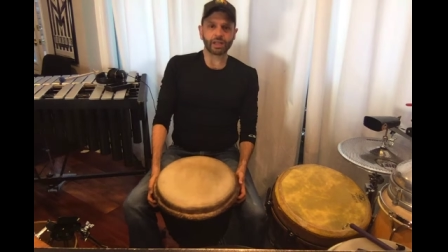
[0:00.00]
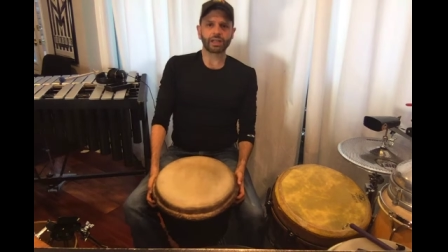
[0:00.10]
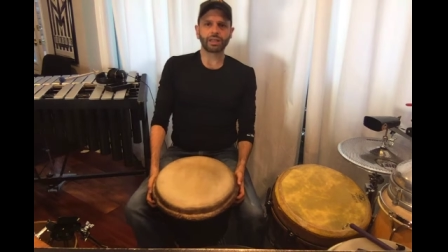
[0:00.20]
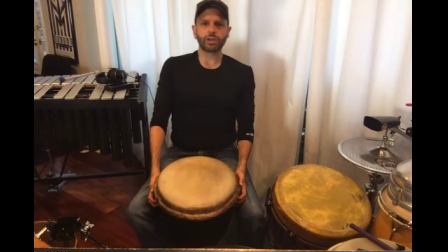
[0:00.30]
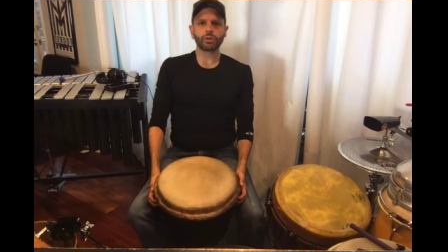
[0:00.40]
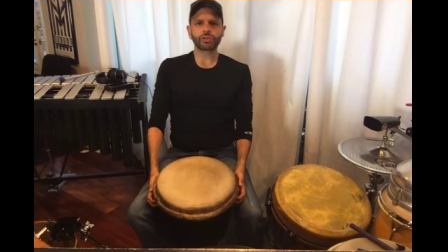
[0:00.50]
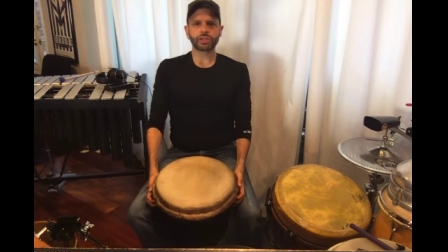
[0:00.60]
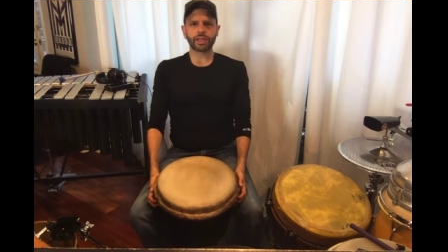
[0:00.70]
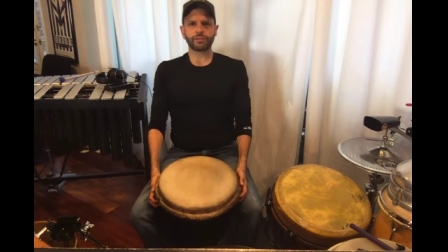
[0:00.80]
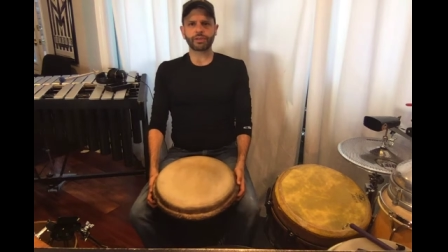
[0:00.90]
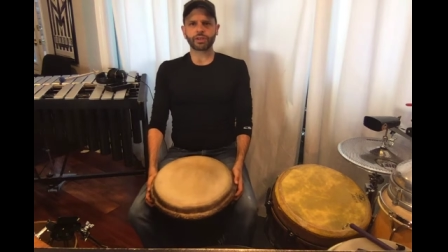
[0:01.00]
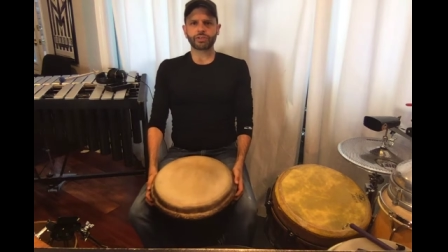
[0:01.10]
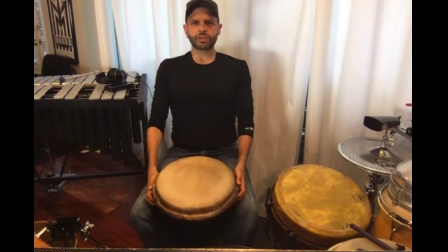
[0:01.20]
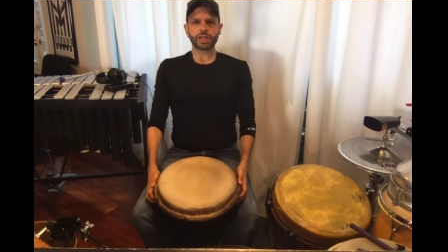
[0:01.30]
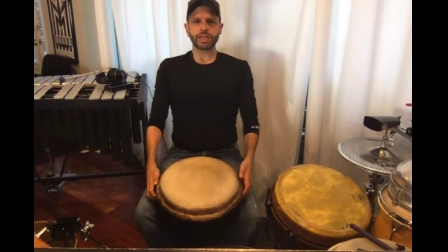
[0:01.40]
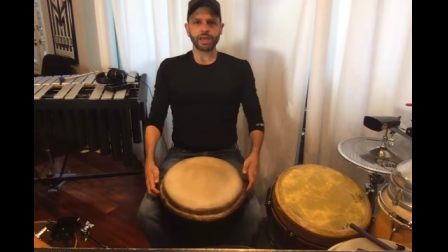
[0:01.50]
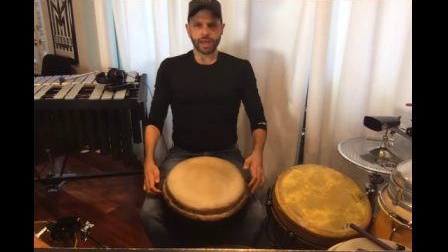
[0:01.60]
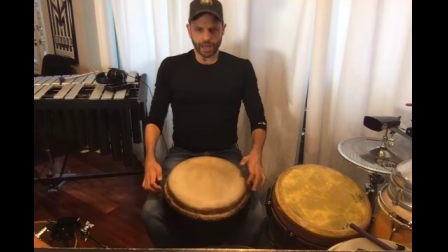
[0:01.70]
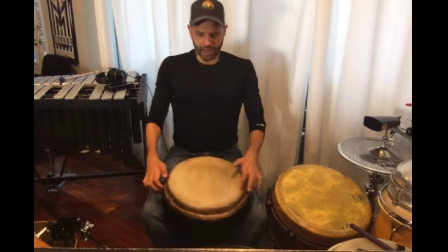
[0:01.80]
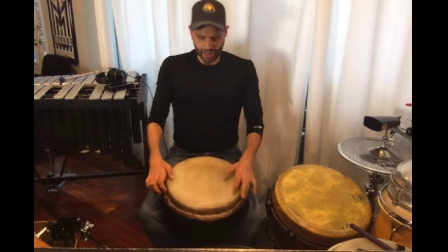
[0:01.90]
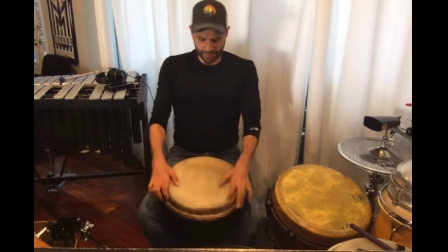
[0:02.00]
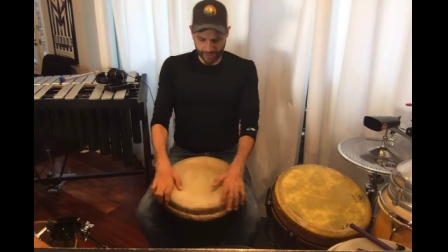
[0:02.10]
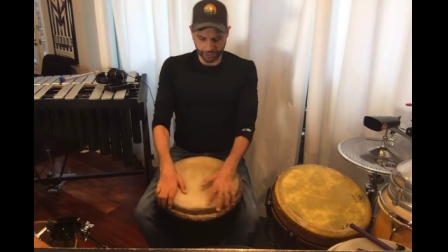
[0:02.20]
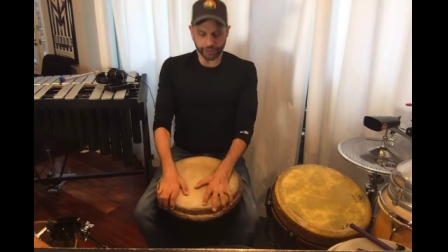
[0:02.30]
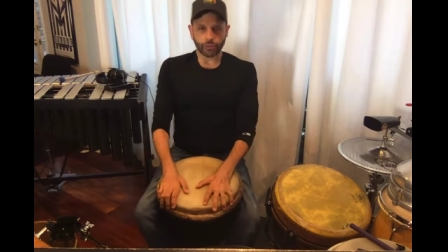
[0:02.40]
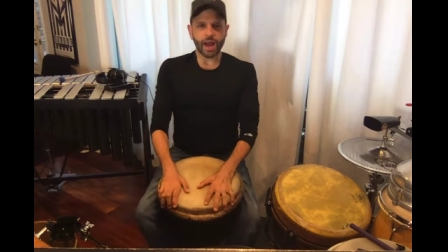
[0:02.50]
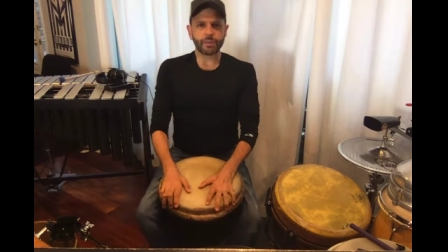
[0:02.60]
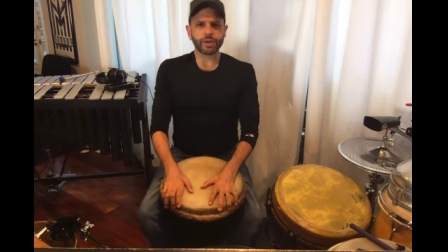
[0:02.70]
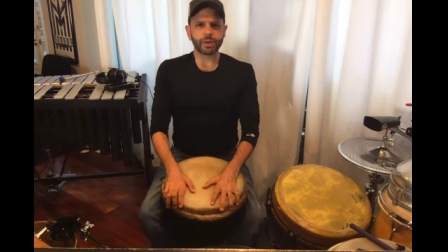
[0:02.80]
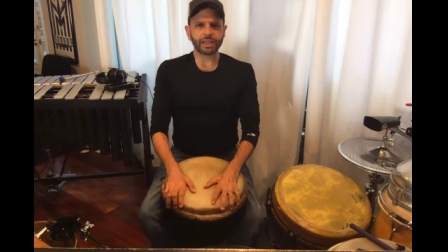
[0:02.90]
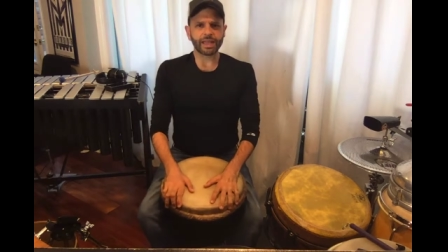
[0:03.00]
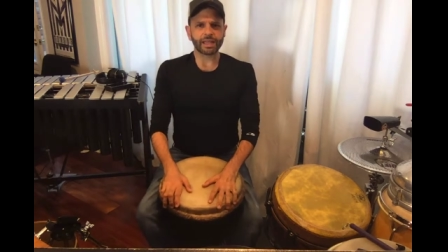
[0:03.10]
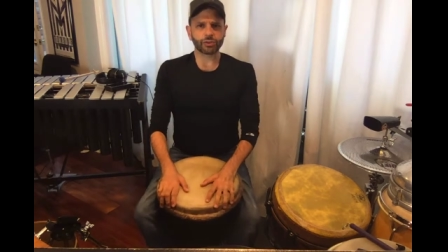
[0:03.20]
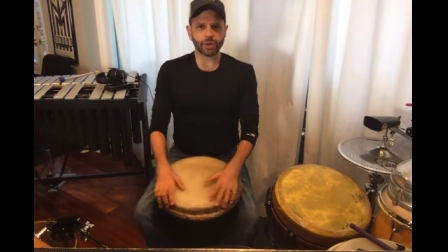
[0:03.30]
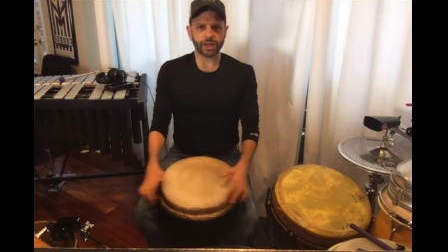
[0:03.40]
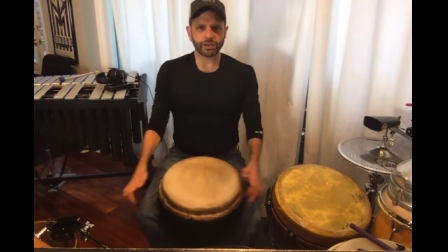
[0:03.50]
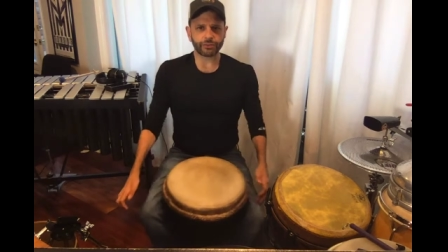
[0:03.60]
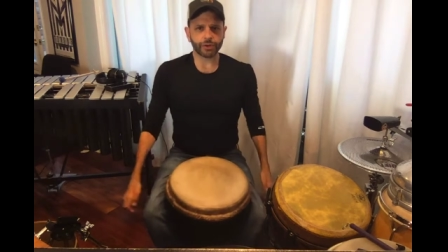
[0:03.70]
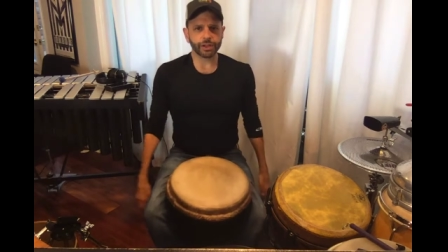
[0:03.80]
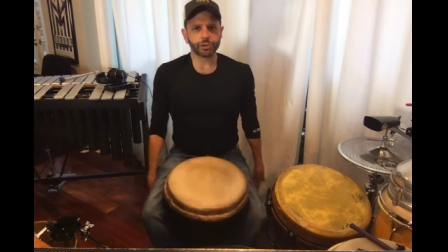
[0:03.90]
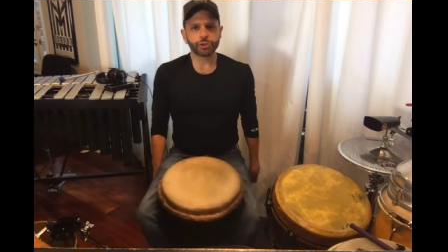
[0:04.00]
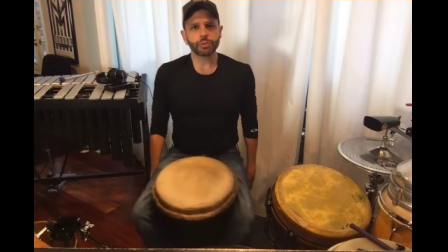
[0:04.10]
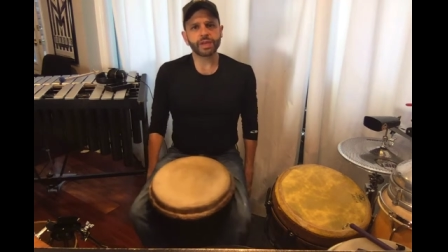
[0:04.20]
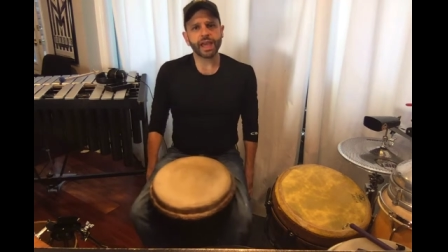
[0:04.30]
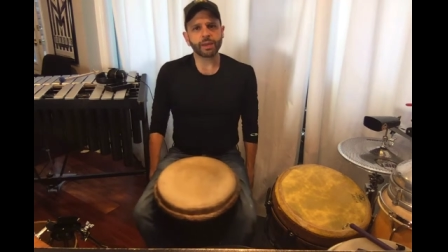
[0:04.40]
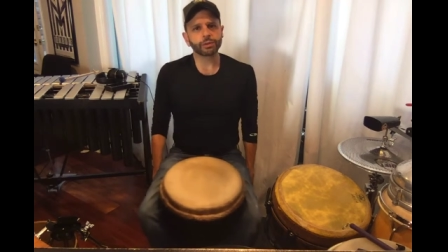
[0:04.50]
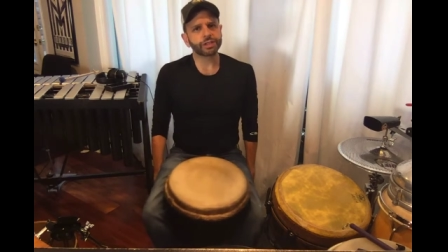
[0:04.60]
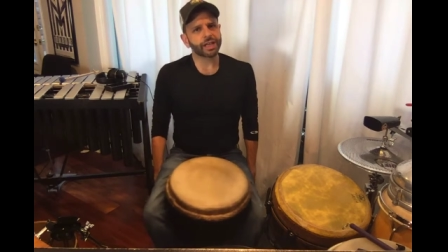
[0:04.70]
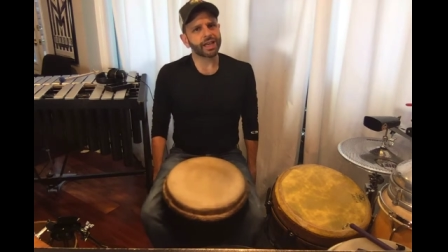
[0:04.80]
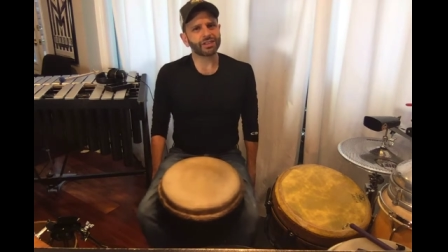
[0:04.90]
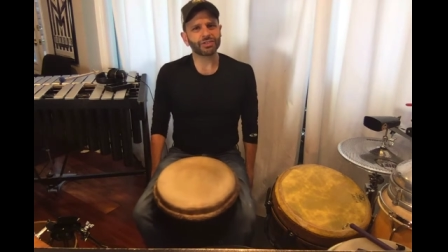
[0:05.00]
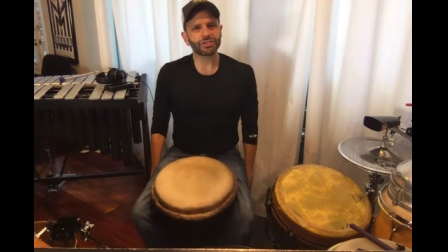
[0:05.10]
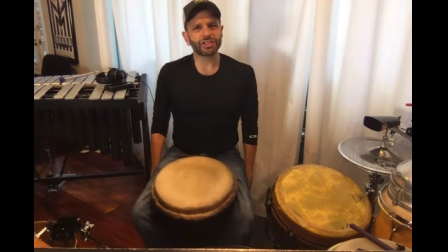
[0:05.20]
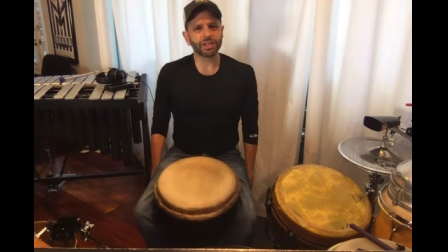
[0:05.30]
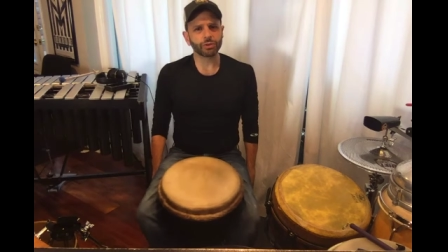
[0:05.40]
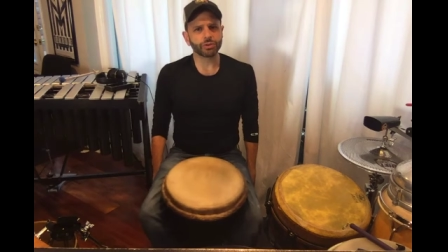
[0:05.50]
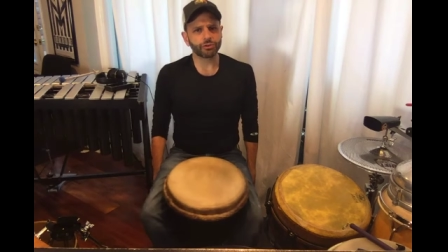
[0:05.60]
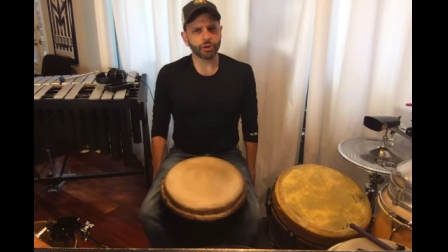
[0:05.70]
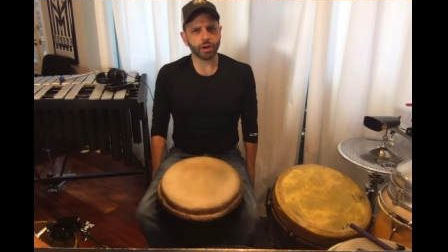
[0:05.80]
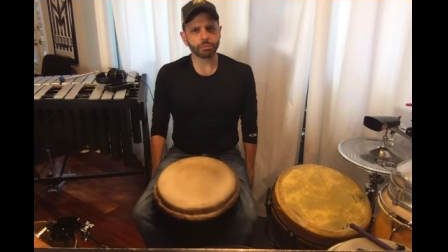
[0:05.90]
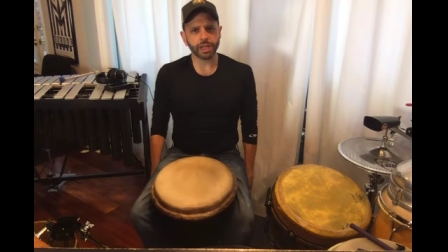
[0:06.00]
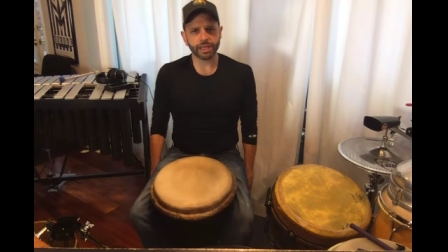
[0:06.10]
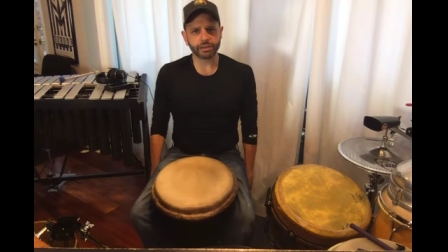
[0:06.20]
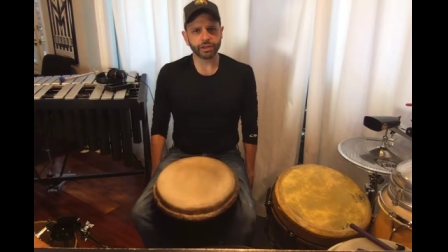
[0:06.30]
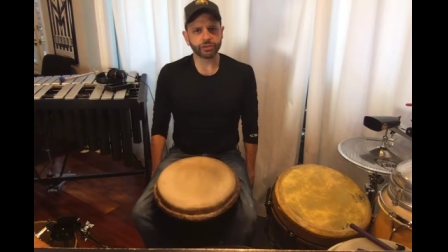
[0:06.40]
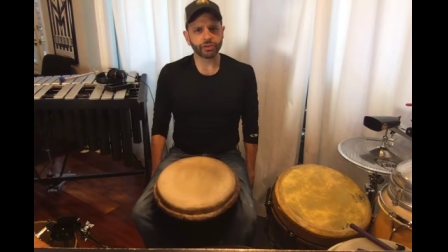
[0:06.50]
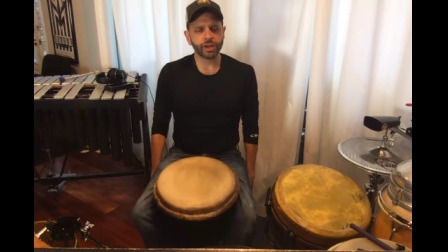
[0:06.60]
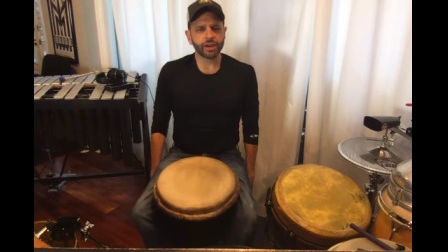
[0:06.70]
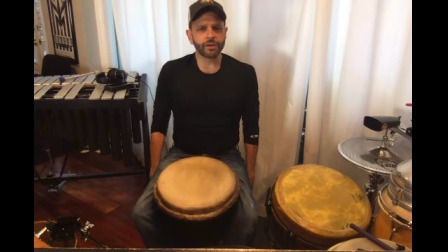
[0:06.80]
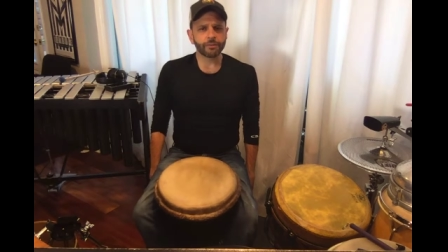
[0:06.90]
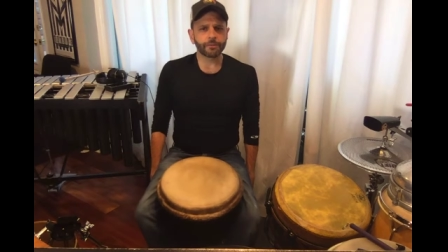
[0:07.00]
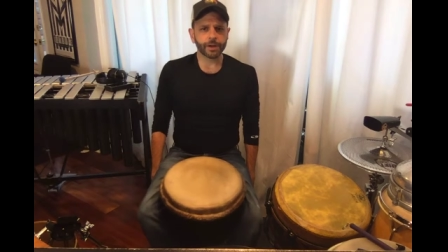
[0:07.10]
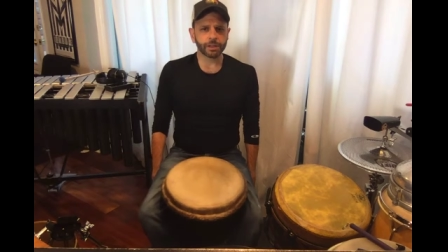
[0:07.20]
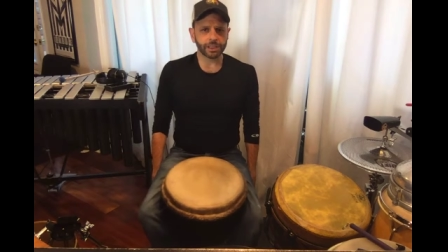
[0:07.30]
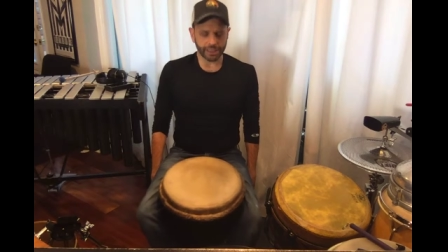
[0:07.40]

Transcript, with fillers: close, and if you can see, I'm actually wrapping my legs around in front. You should be able to kind of steer the drum like this fairly